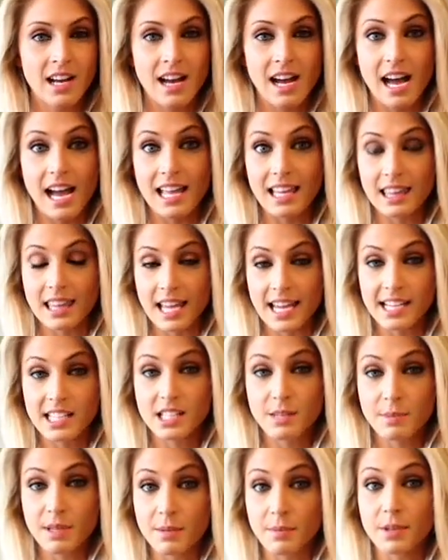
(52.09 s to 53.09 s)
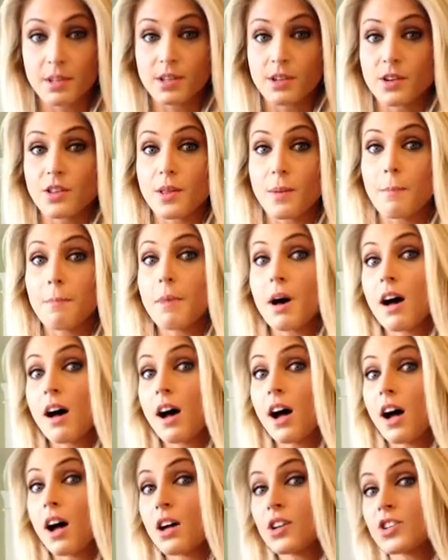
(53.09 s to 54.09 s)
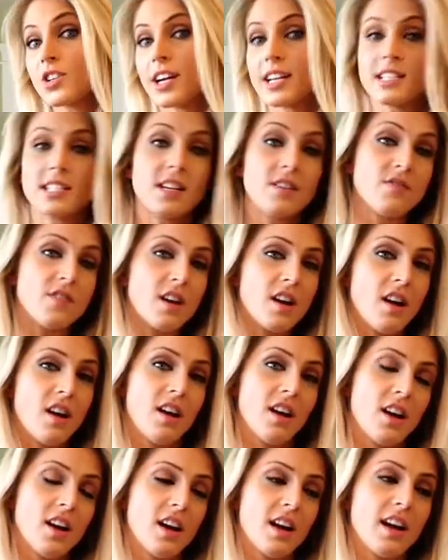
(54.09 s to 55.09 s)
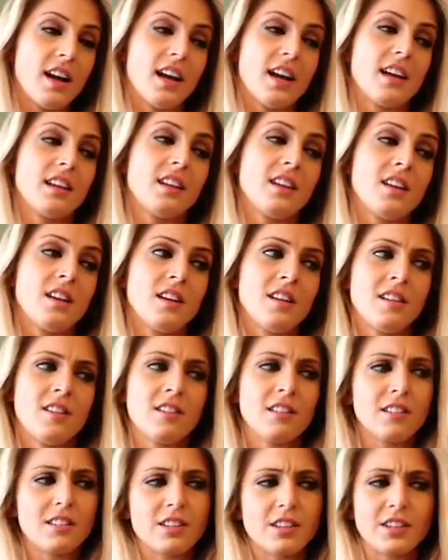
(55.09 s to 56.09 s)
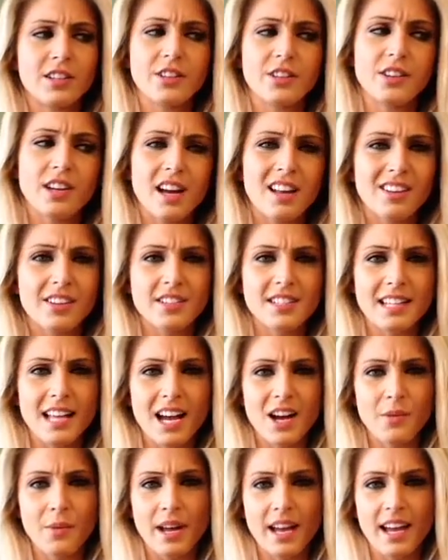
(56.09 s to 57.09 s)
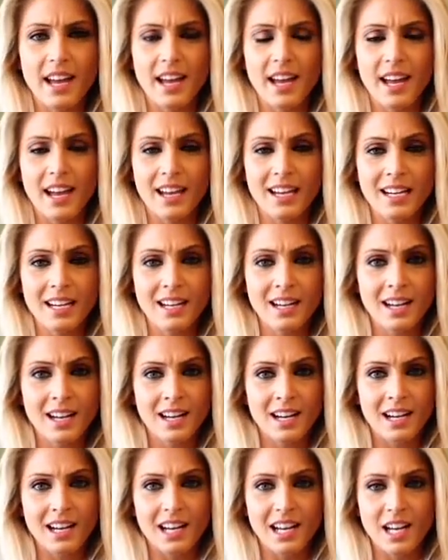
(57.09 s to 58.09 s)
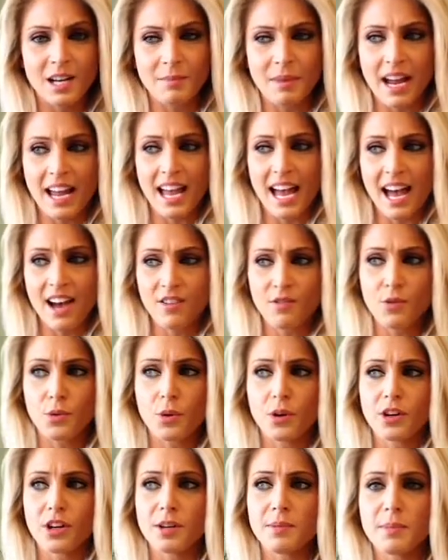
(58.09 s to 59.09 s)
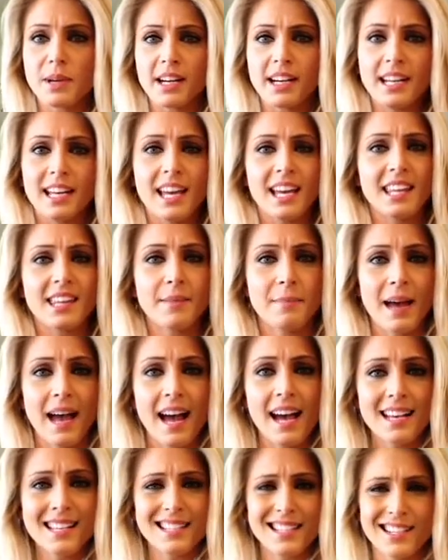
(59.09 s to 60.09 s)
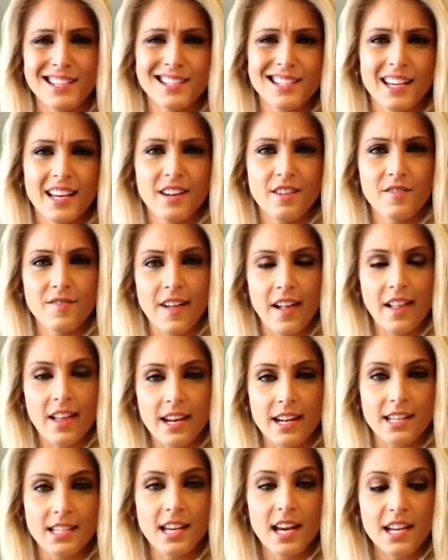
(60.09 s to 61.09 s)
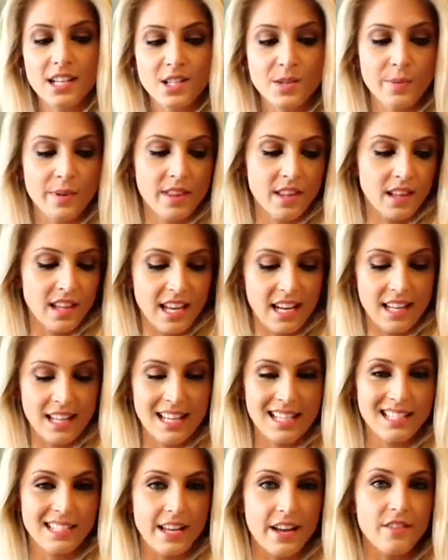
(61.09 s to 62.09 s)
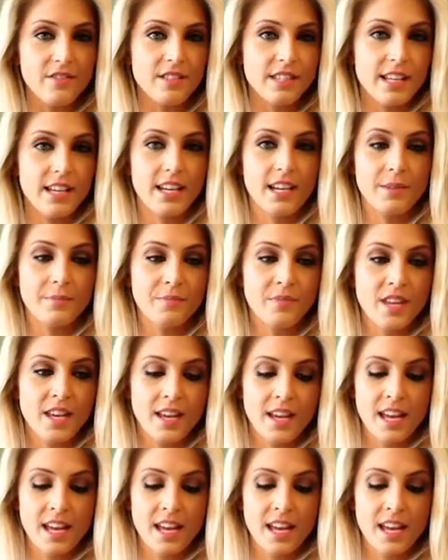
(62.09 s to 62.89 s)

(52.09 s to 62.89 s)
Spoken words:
I like to be able to go to the mall, try stuff on, learn new colors that way. I have ordered Mary Kay in the past. I just kind of fell out of touch with the lady that sells it.